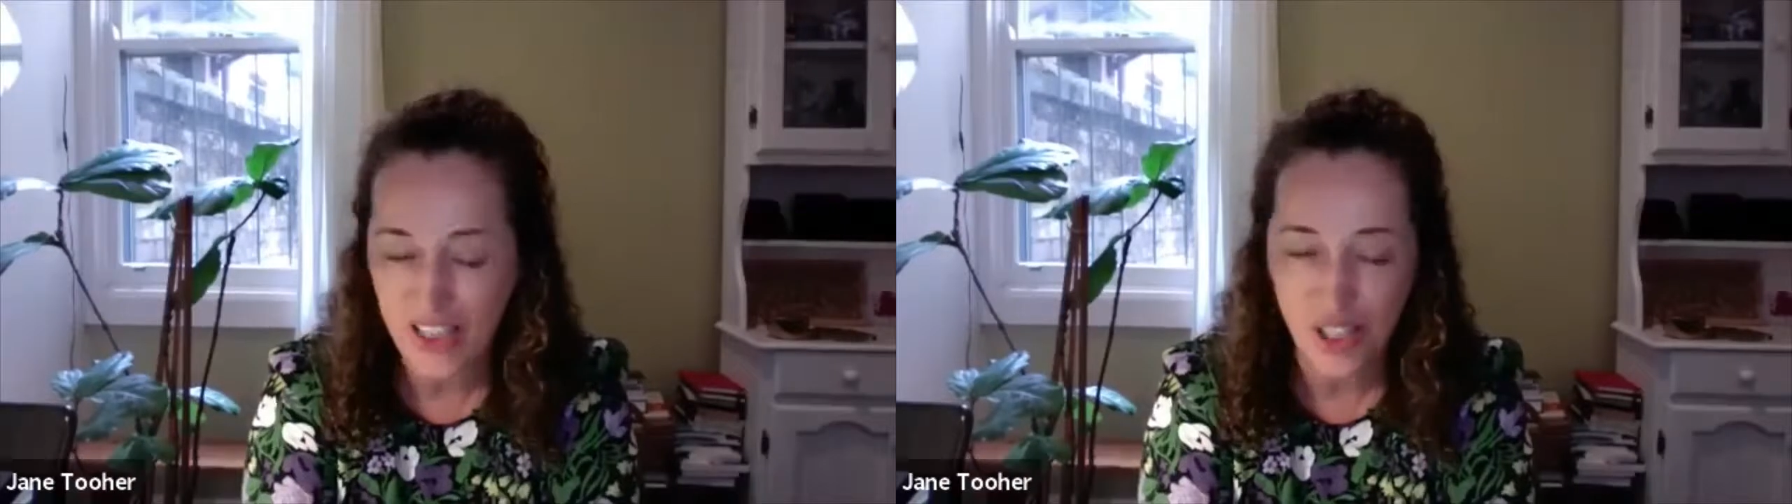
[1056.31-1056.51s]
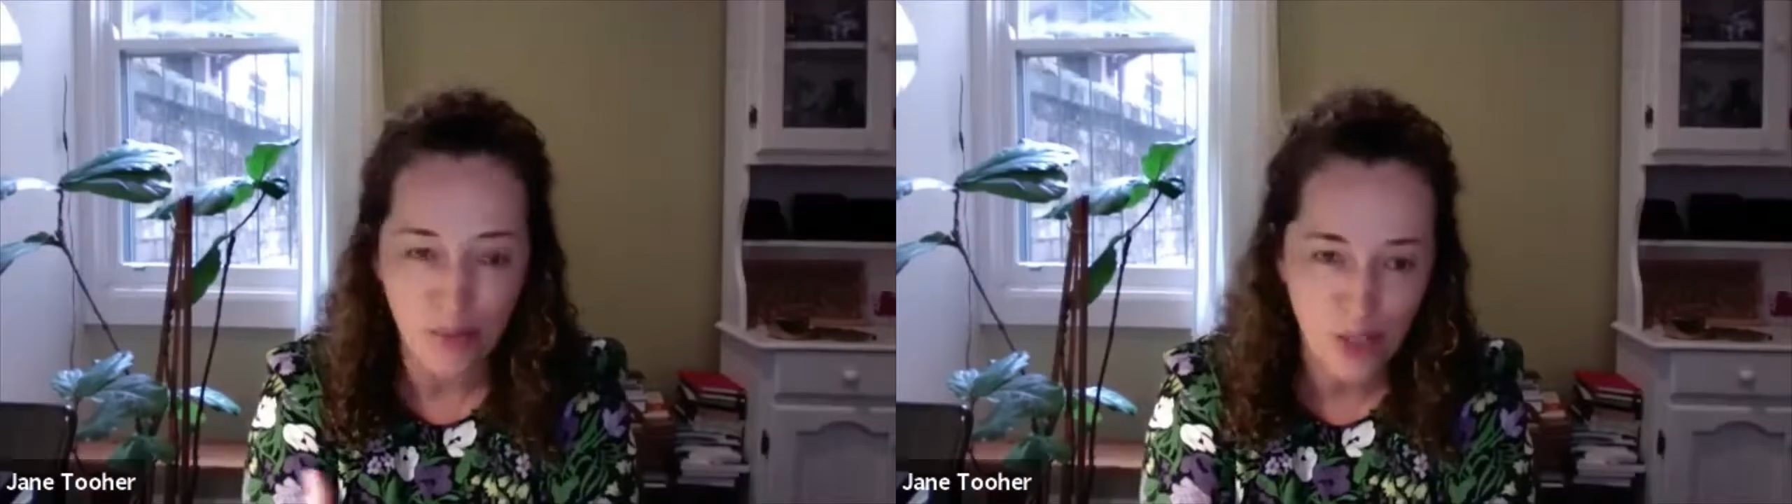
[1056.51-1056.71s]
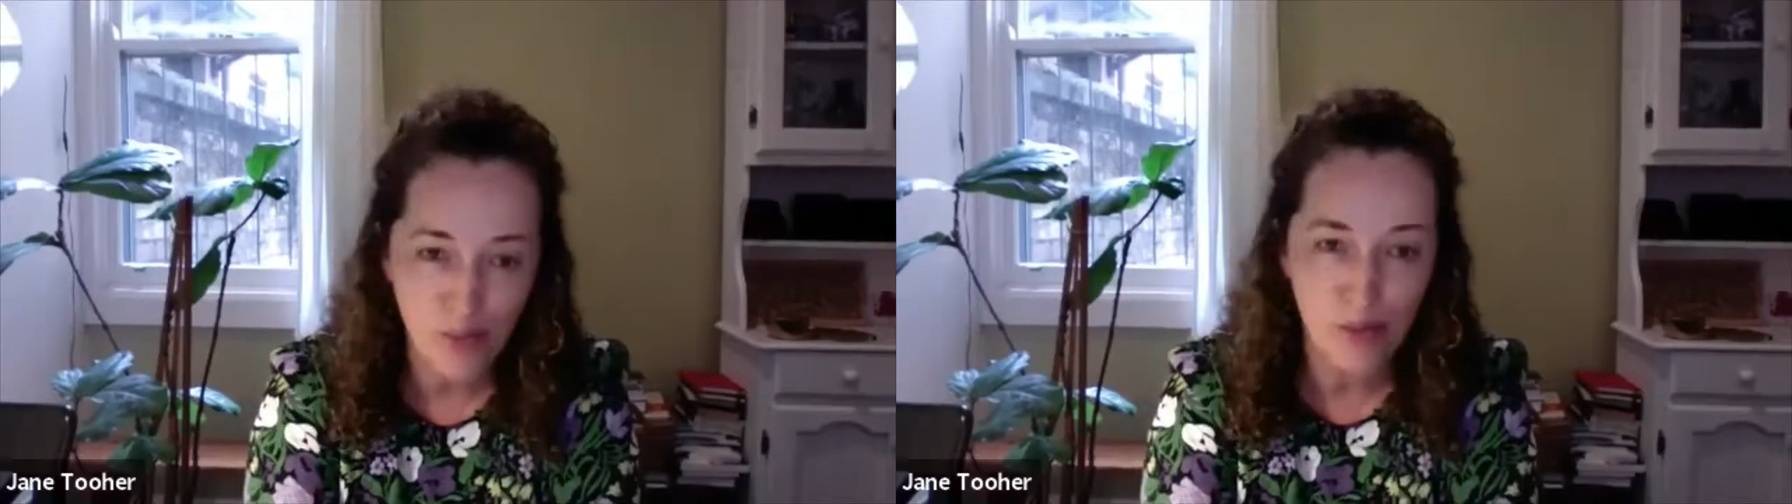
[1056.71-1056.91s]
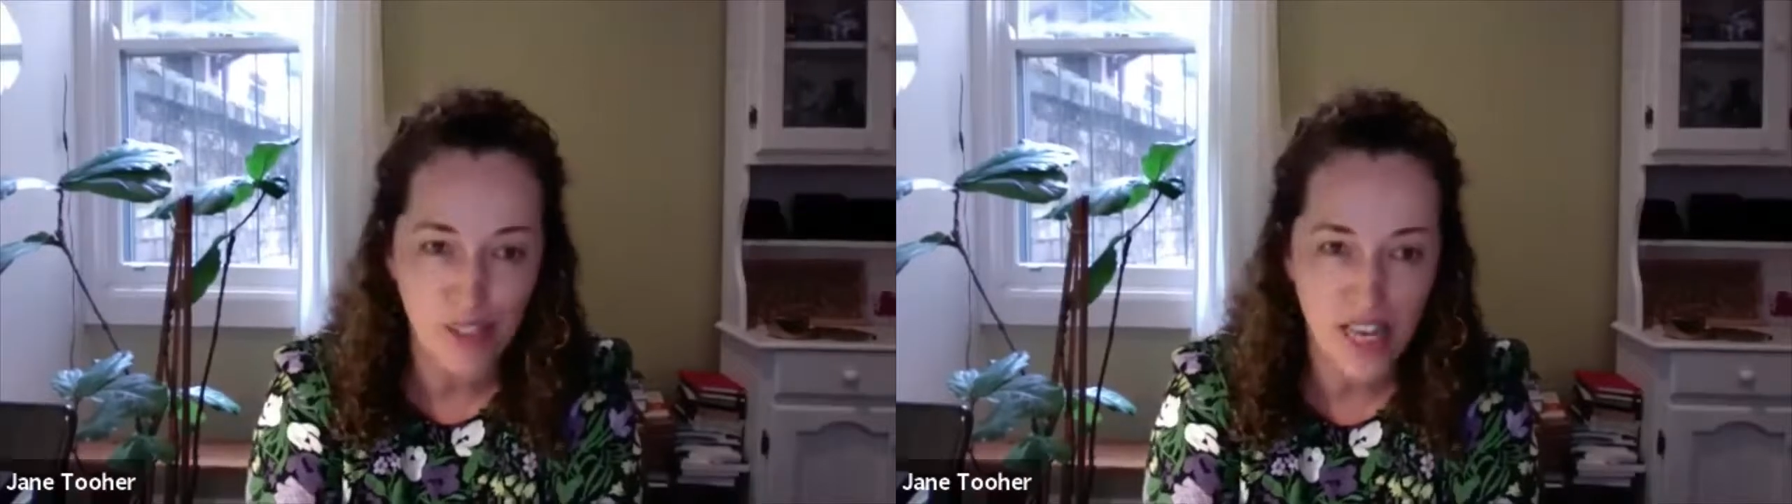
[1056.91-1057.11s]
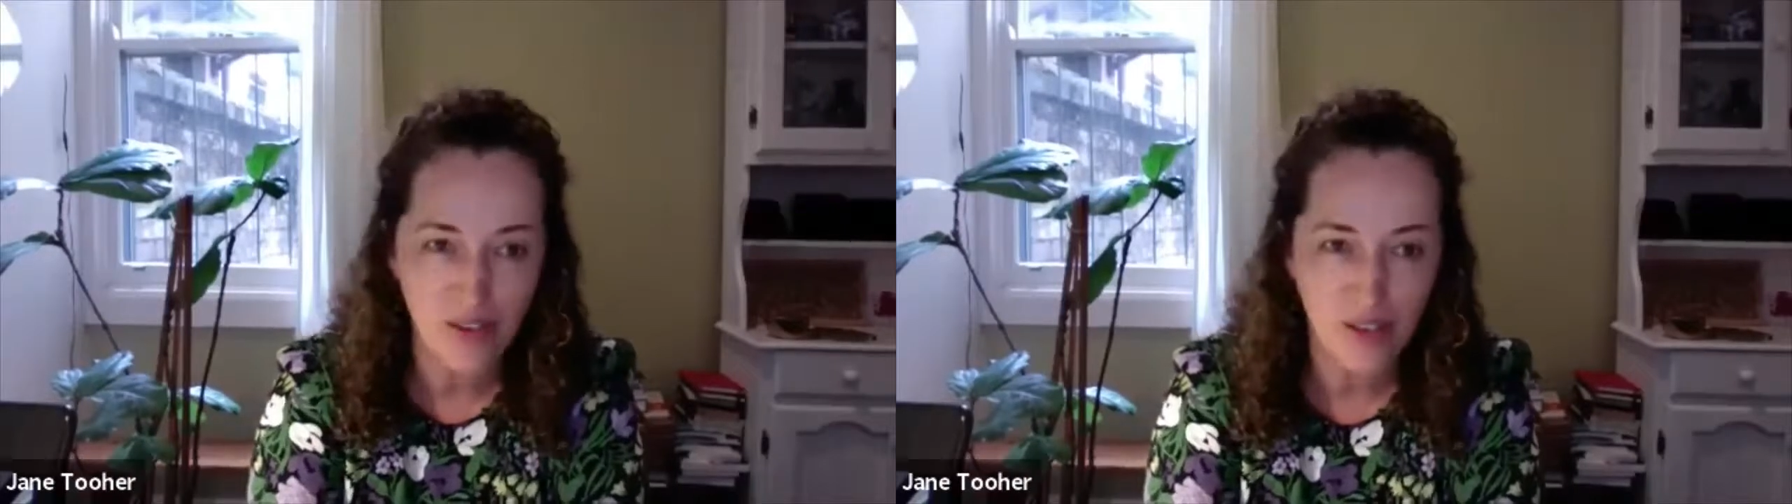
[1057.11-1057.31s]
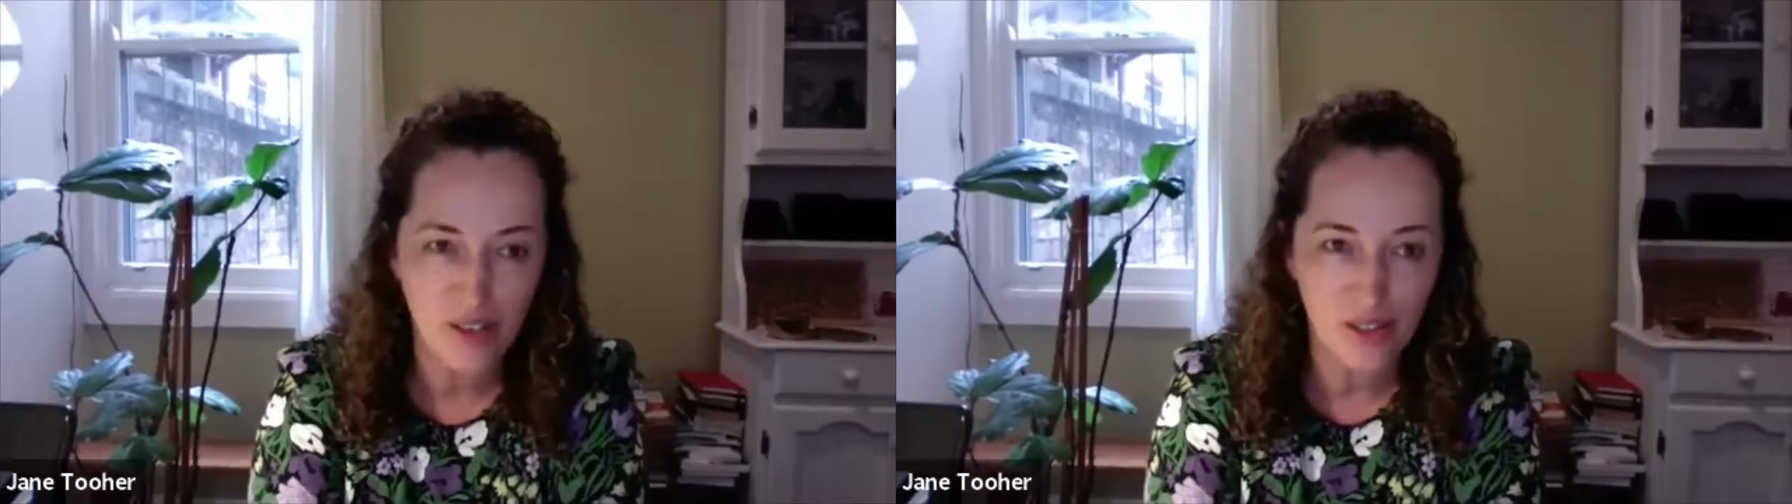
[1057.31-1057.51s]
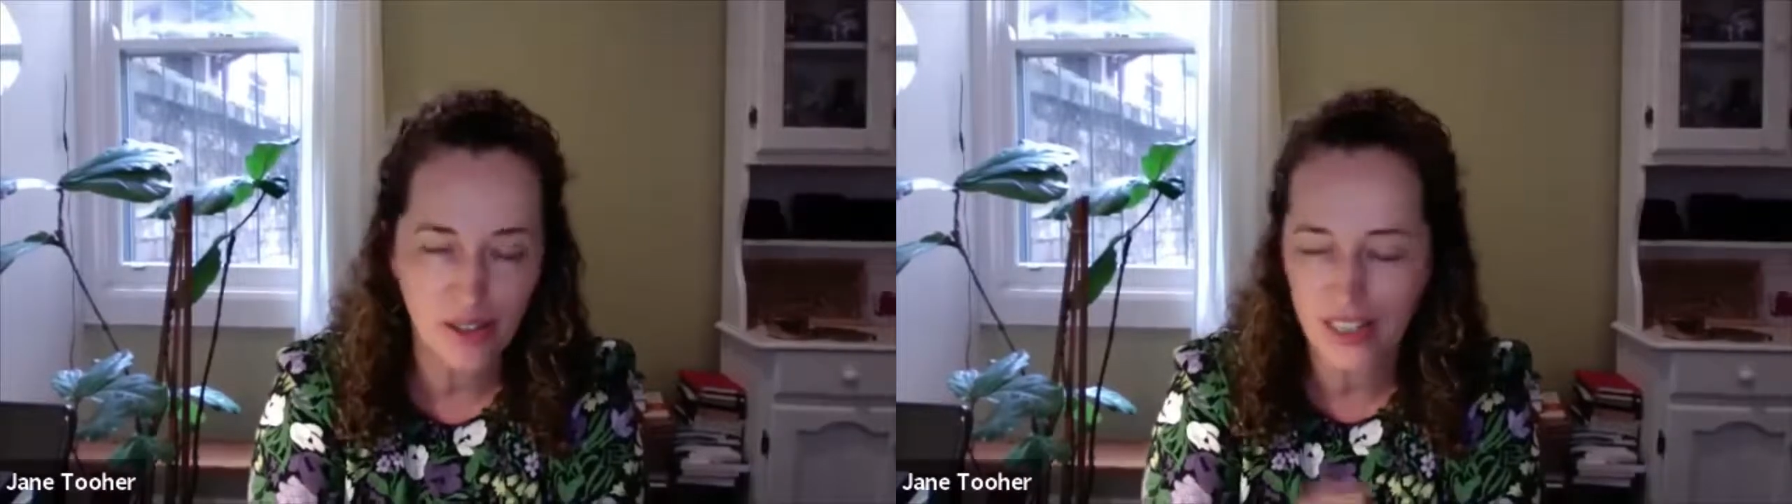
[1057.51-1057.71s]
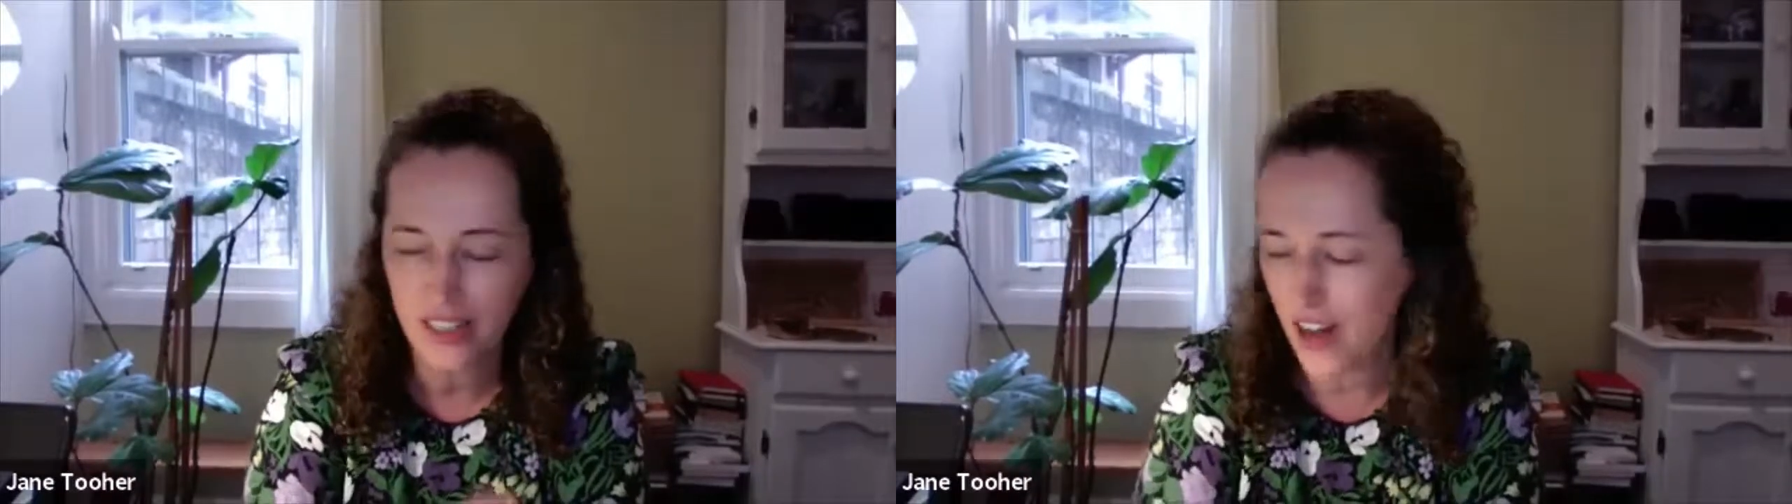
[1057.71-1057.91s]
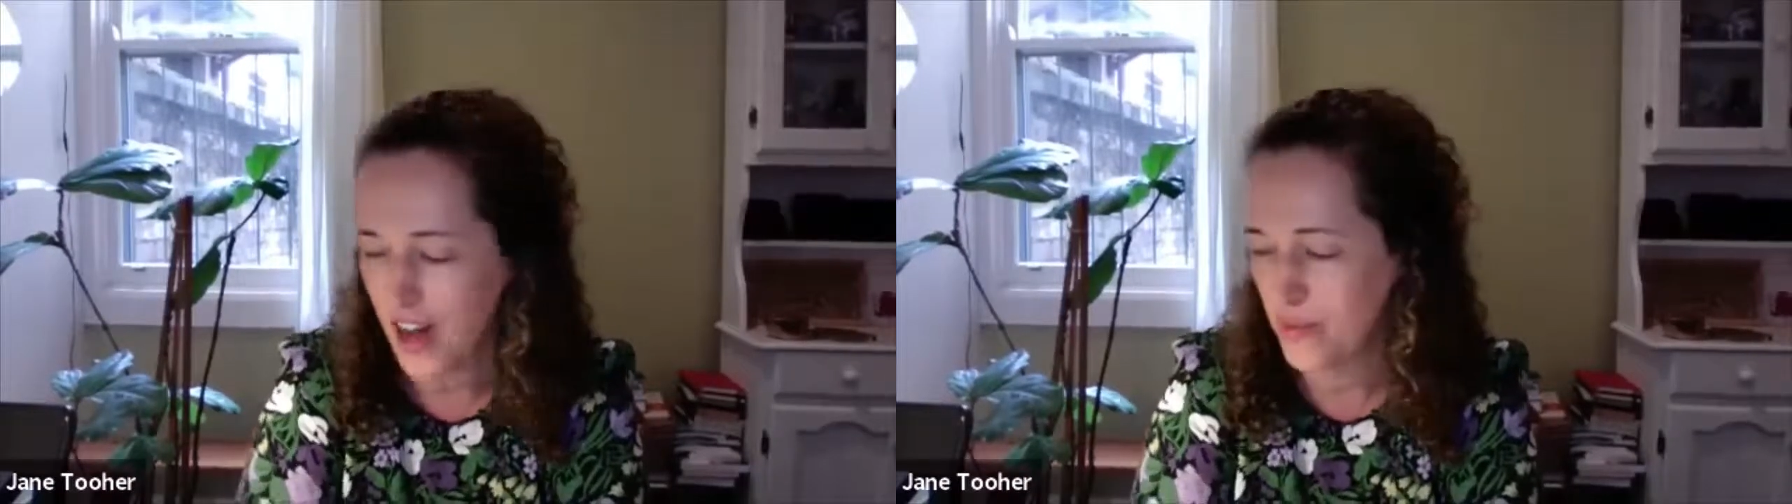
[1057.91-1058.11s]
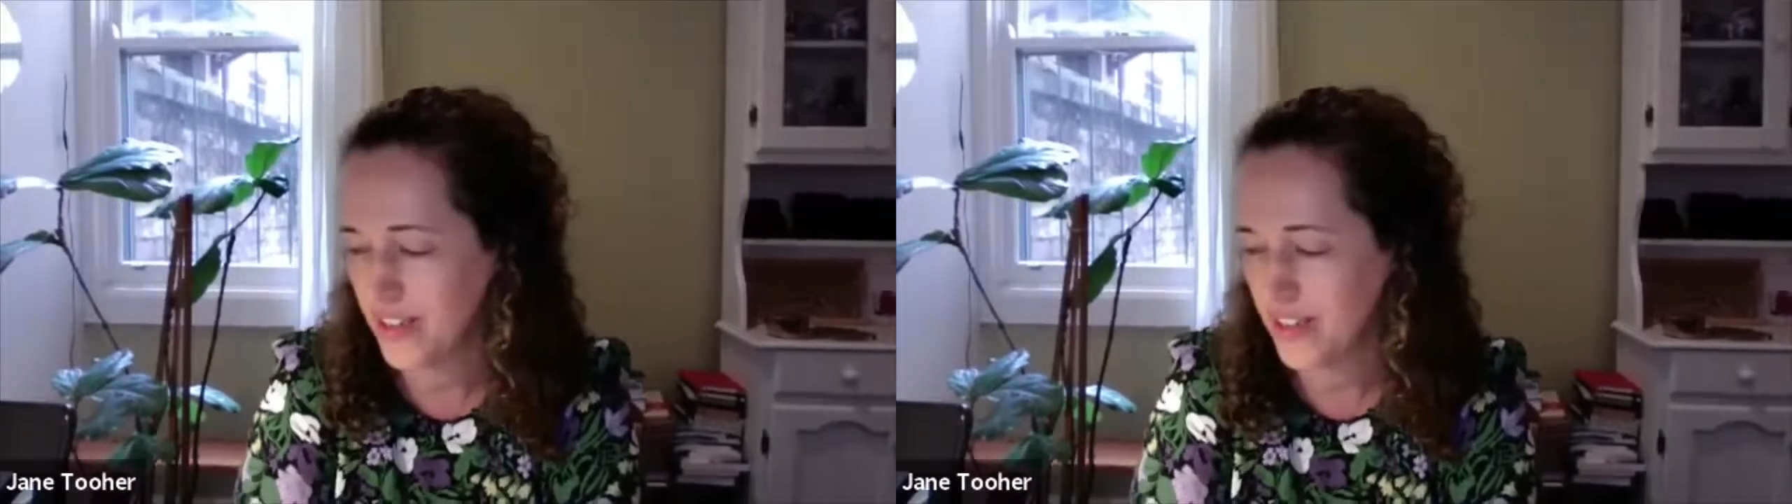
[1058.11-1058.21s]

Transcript: so I'm not supposed to have a lot of screen time,